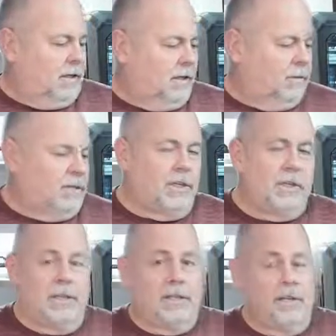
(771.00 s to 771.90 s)
it was
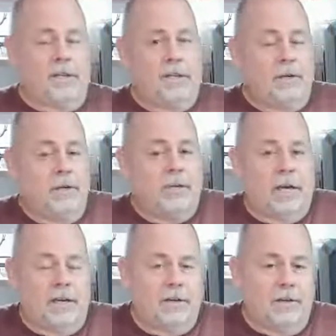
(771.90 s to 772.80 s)
just, it's a
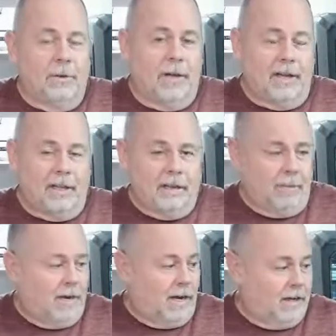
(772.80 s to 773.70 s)
Tuesday. So we had
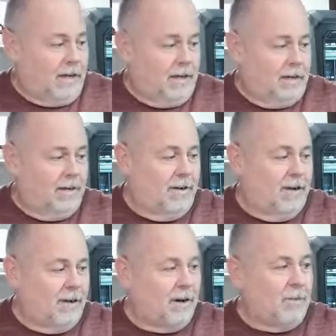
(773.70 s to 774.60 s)

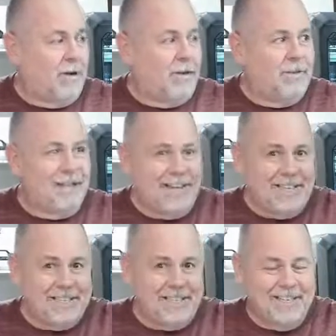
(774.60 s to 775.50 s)
come home to
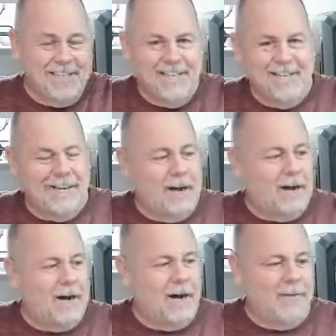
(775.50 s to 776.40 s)
this.
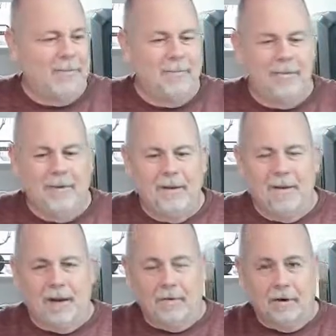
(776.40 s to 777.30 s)
I
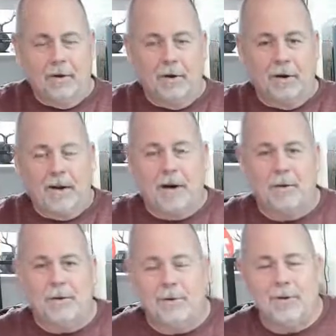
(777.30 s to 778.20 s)
record an
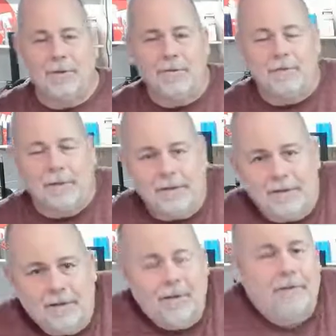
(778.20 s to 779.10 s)
hour's worth
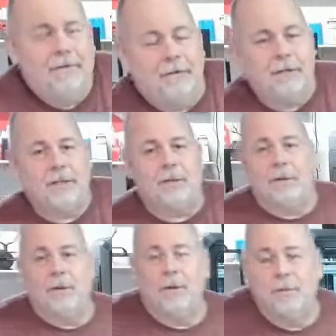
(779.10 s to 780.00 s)
of footage
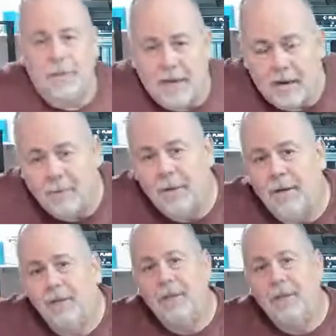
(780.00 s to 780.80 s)
with no sound.